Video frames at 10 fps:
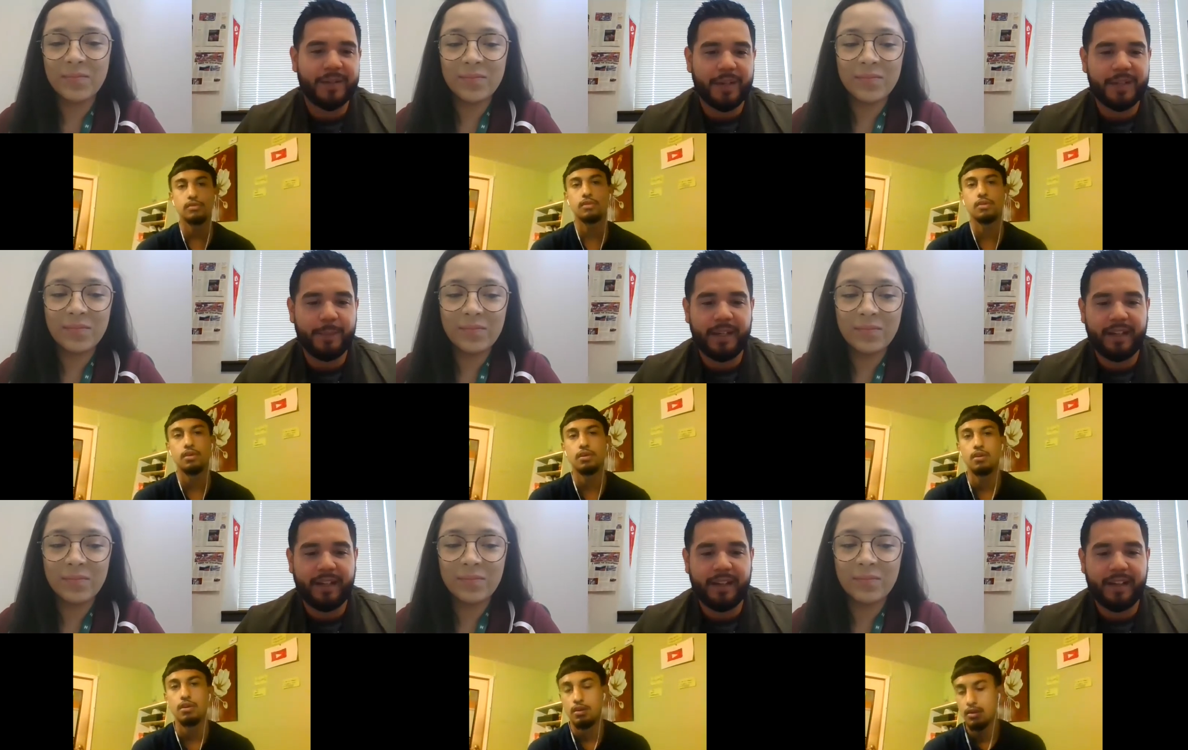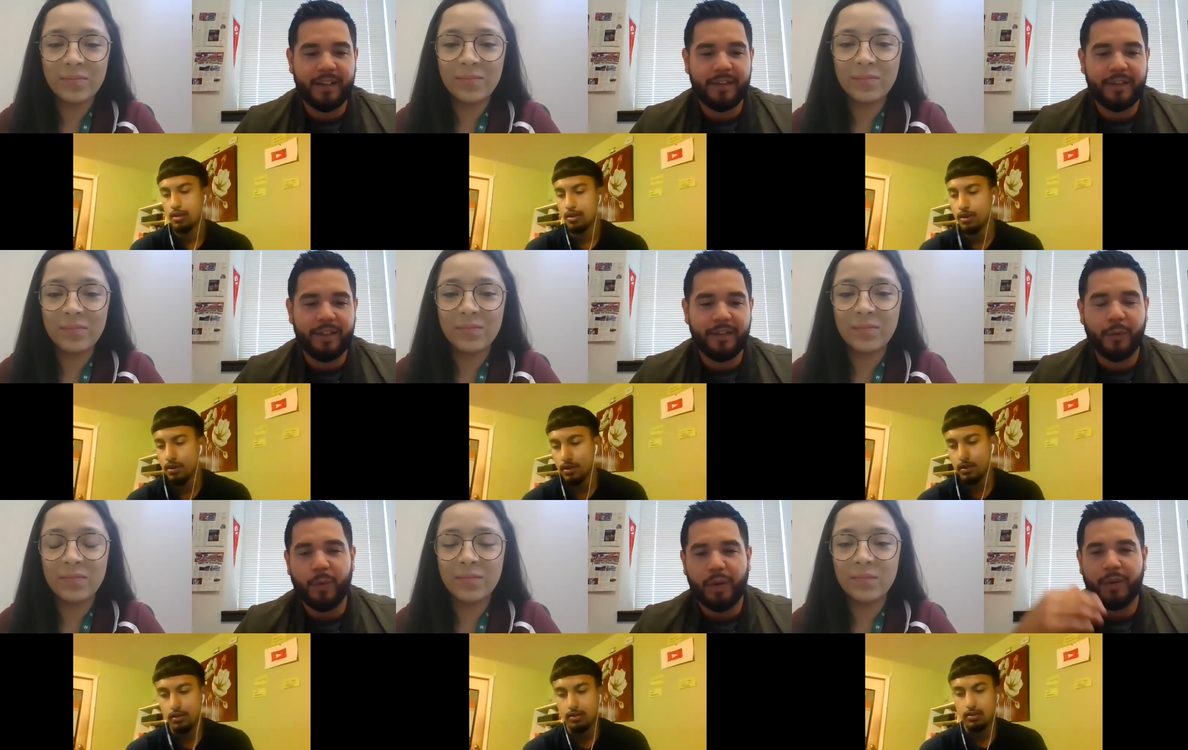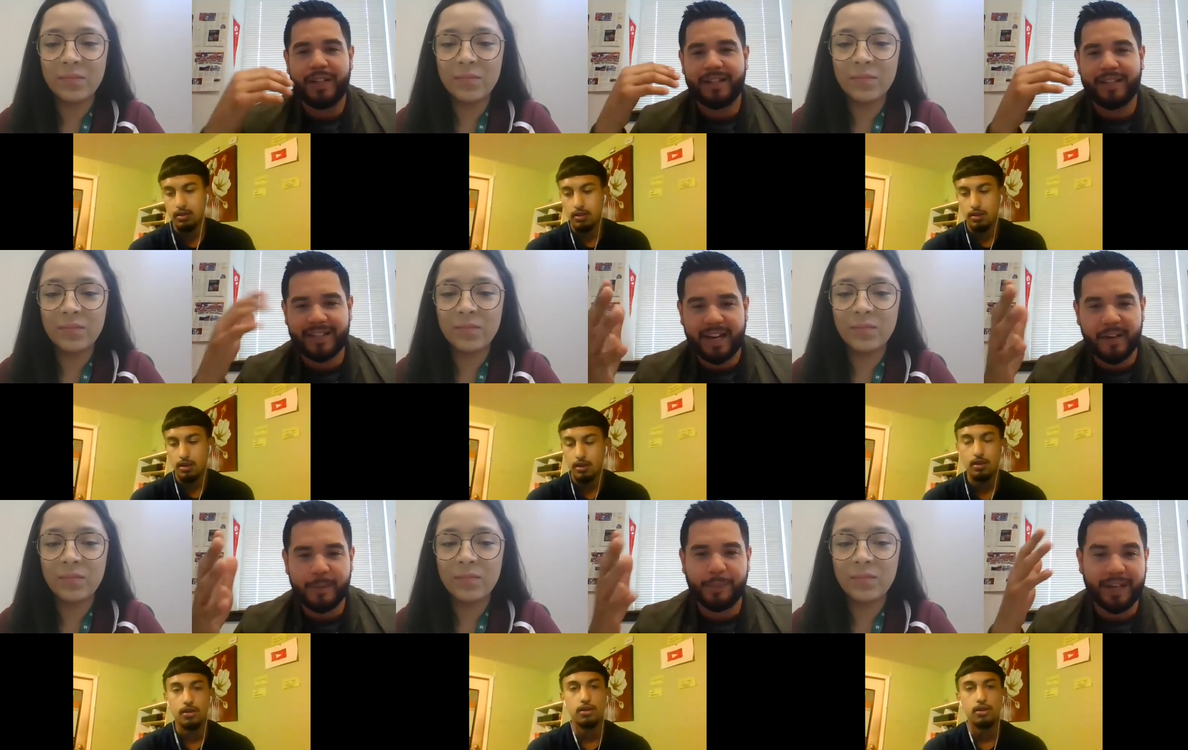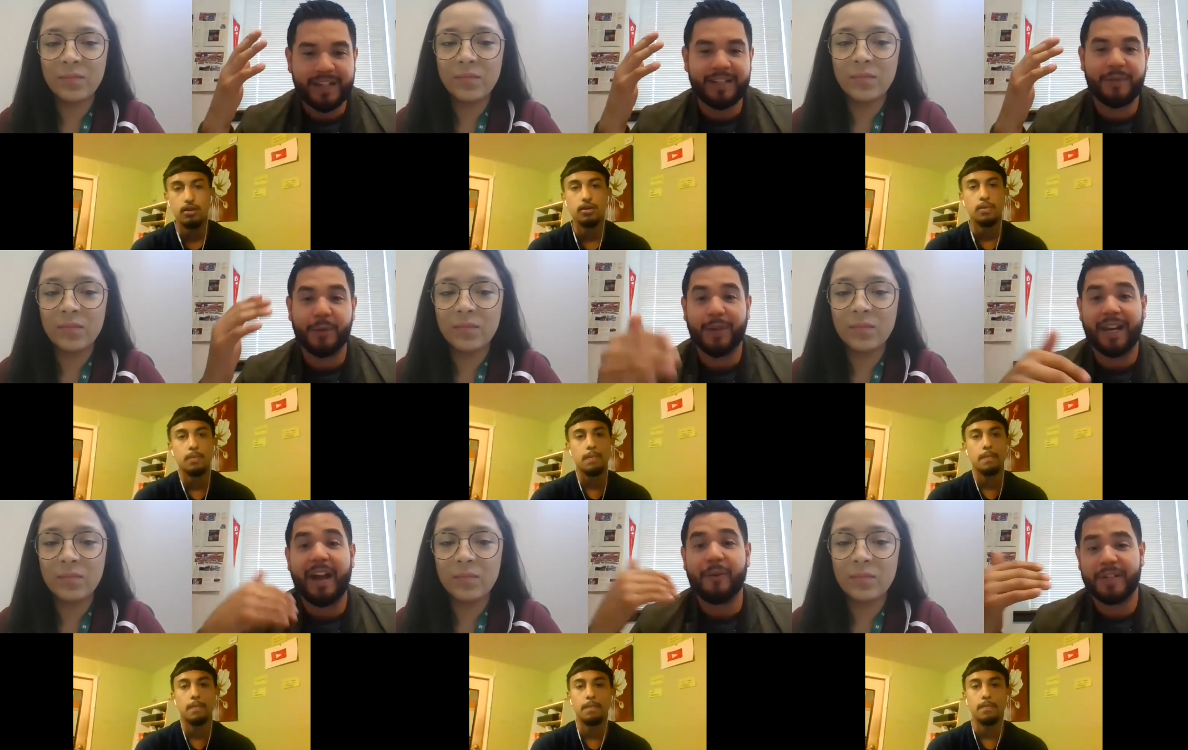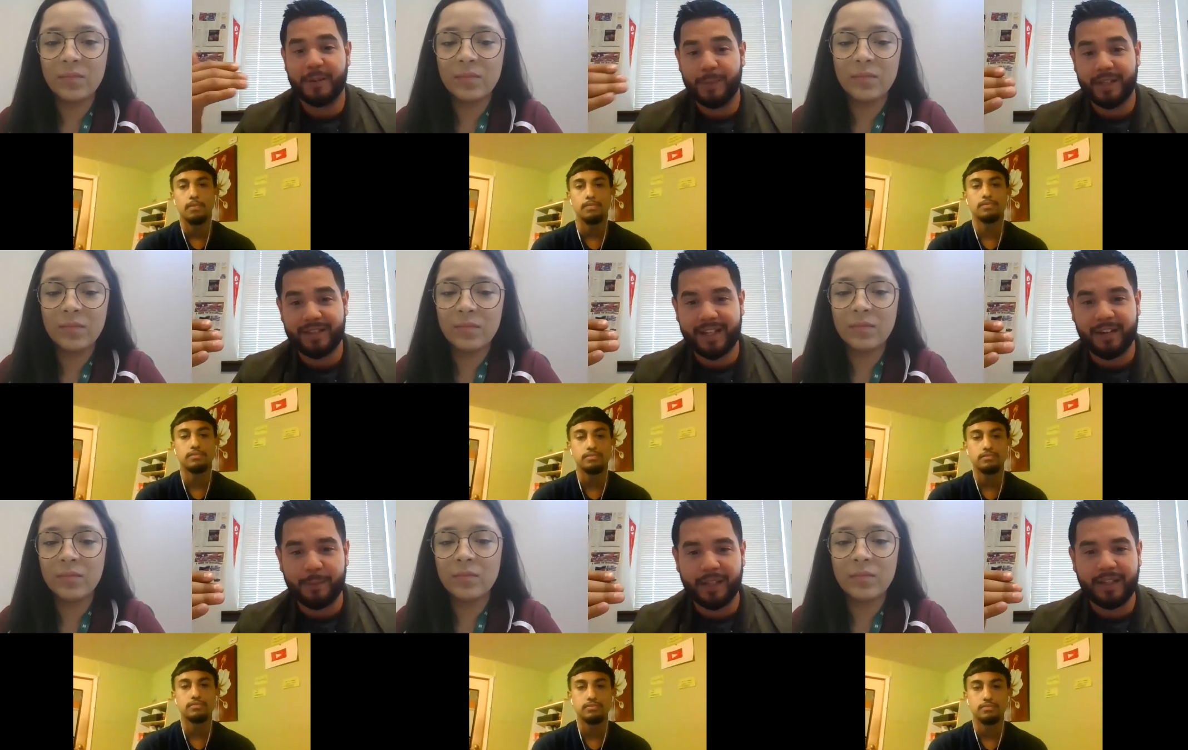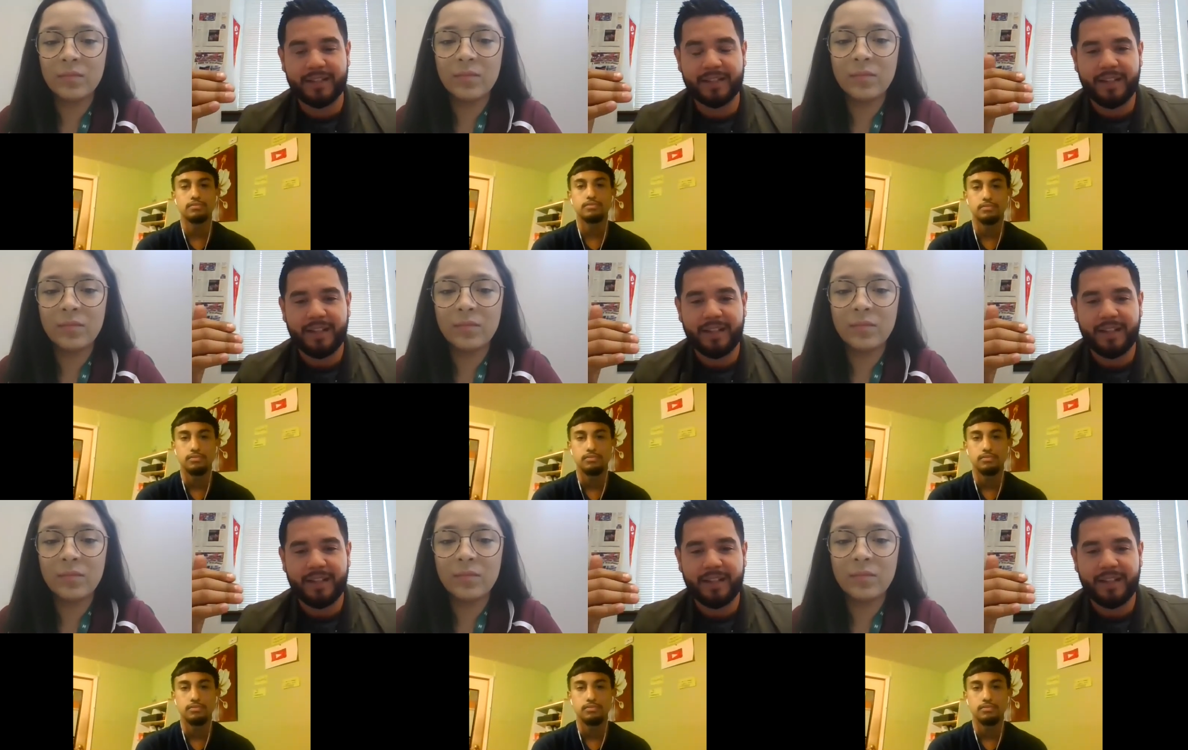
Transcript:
Speaker 1: going to be the world is a scary place if you allow it to be a scary place